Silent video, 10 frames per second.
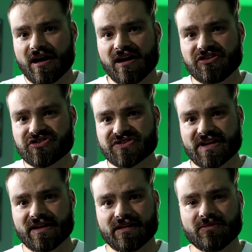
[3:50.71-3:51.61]

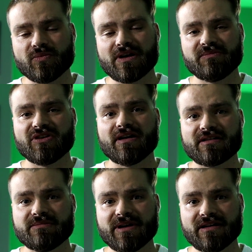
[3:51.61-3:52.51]
understand what I'm
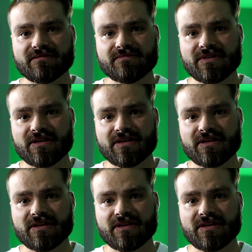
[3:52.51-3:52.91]
talking about.